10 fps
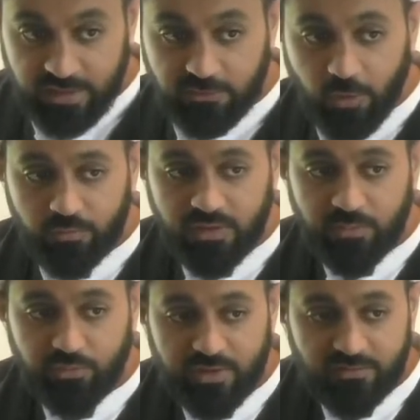It only
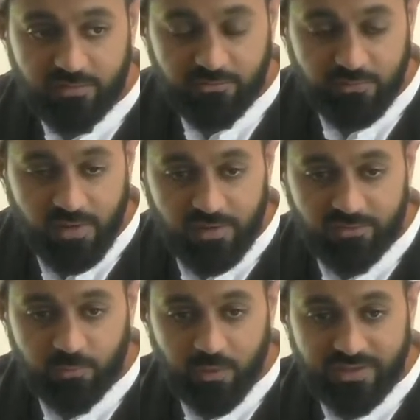breaks the
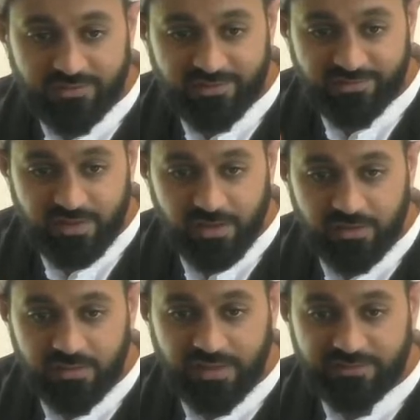fast when it is
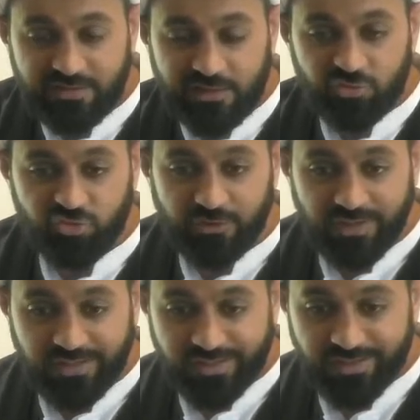done
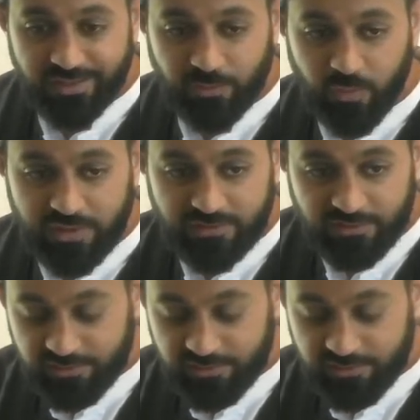intentionally, when it is